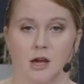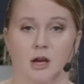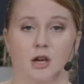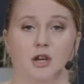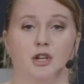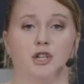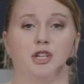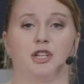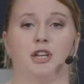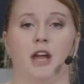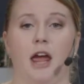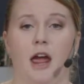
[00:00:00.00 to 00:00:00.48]

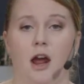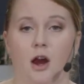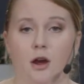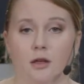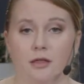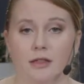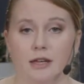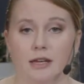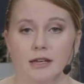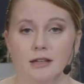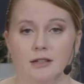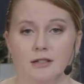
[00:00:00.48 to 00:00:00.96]
Share
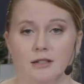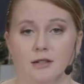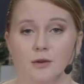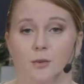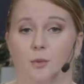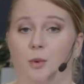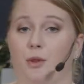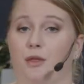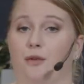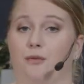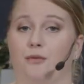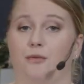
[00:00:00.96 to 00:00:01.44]
these
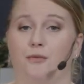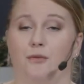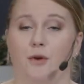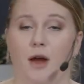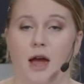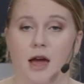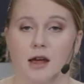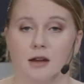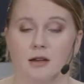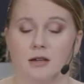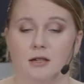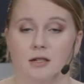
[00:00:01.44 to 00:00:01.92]
with a
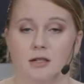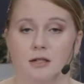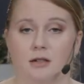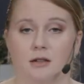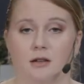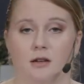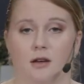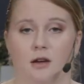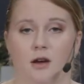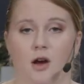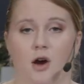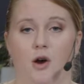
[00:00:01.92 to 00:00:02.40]
friend
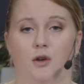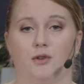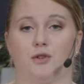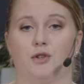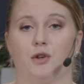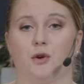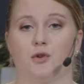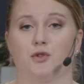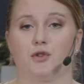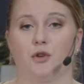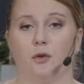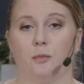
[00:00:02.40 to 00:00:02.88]
on
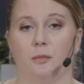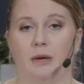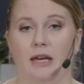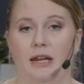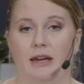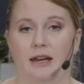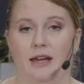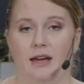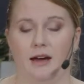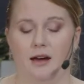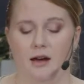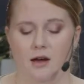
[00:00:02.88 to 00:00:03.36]
social
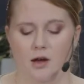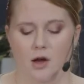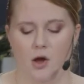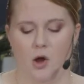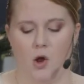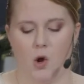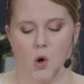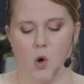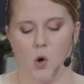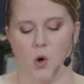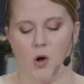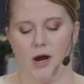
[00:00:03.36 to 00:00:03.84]
media
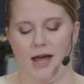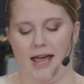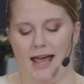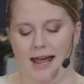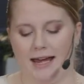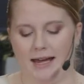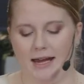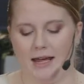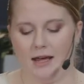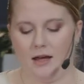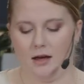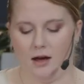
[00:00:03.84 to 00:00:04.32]
or
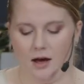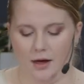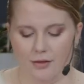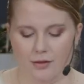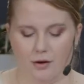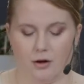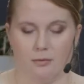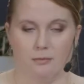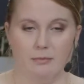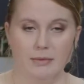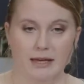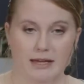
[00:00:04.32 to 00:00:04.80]
any
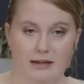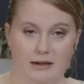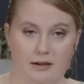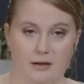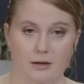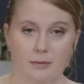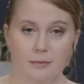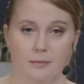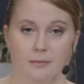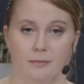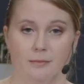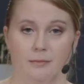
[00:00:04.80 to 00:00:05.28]
other
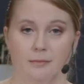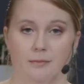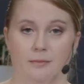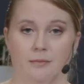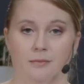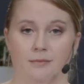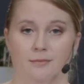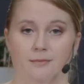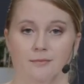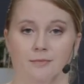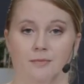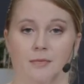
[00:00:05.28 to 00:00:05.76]
medium
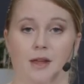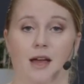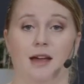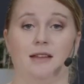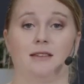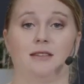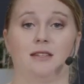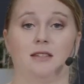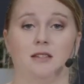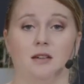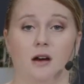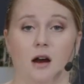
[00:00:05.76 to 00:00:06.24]

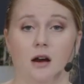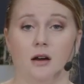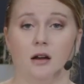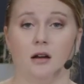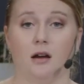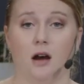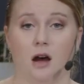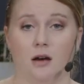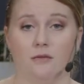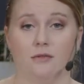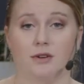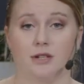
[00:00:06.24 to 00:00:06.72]
and start a
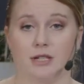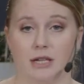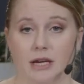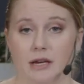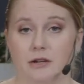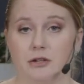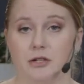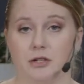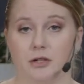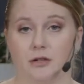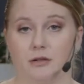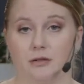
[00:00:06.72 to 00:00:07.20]

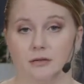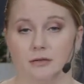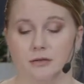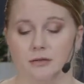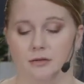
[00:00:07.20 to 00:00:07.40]
conversation.